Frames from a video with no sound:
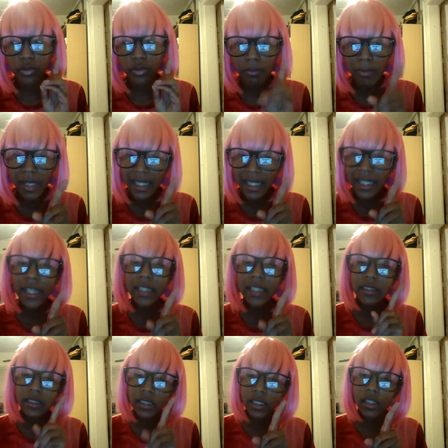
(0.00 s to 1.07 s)
my
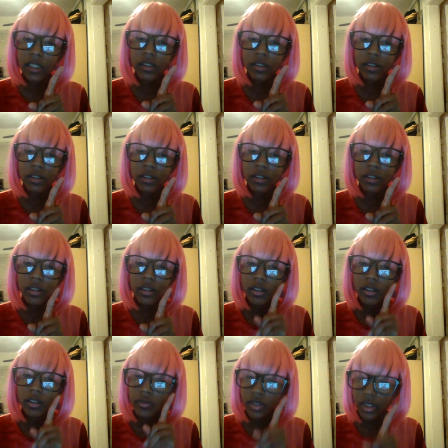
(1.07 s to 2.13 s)
idea
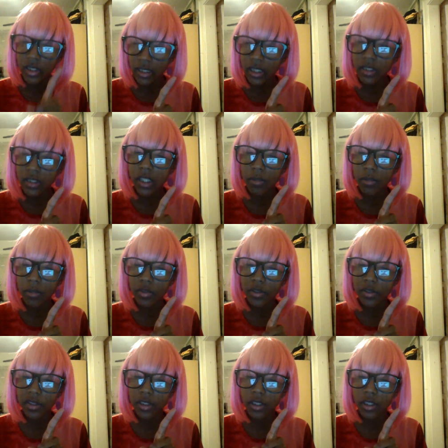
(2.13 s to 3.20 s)
for the next Animal
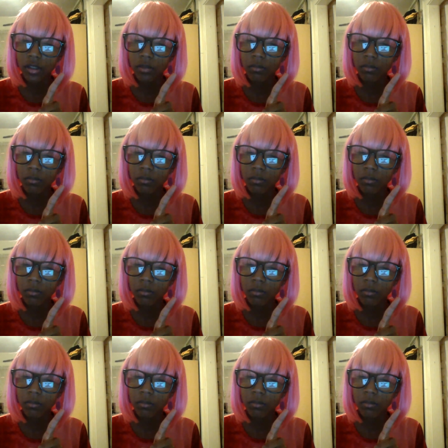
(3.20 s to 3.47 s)
Crossing game.